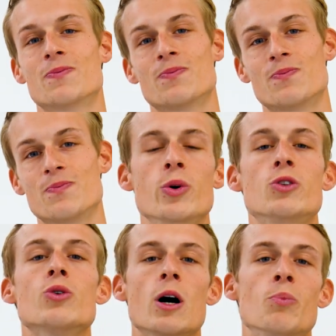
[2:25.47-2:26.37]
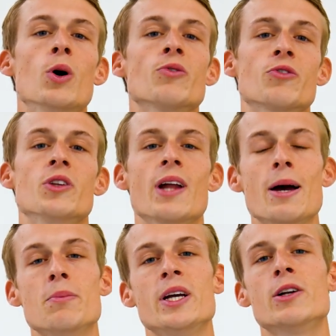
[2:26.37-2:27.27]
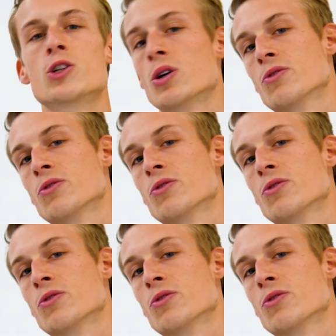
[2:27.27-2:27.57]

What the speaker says: So we took out both of the 9 meters of